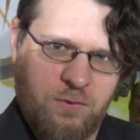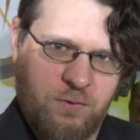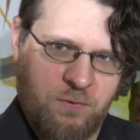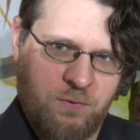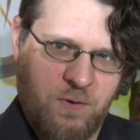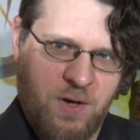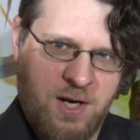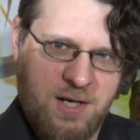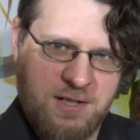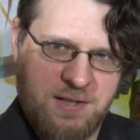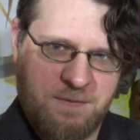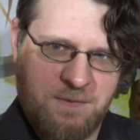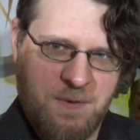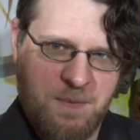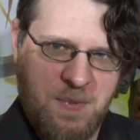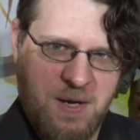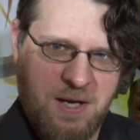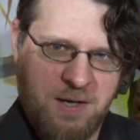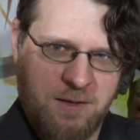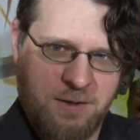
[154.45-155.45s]
Rise of the
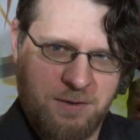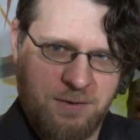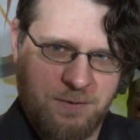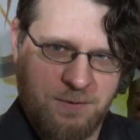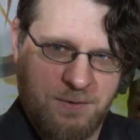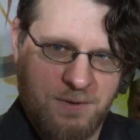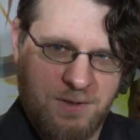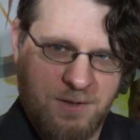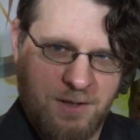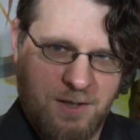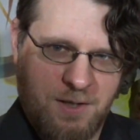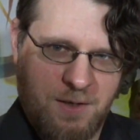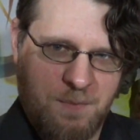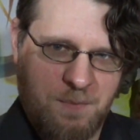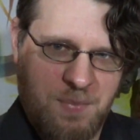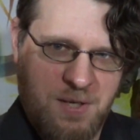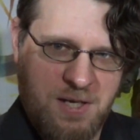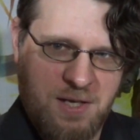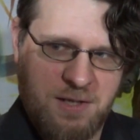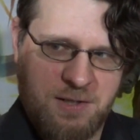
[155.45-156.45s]
Manhunters on
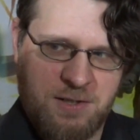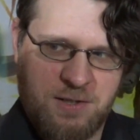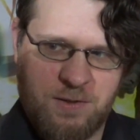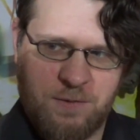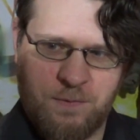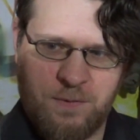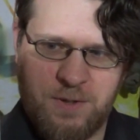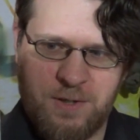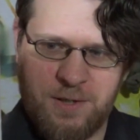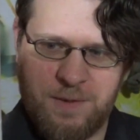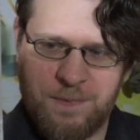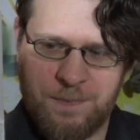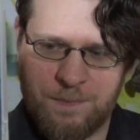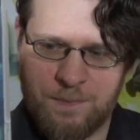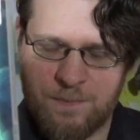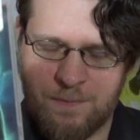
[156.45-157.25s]
PS3.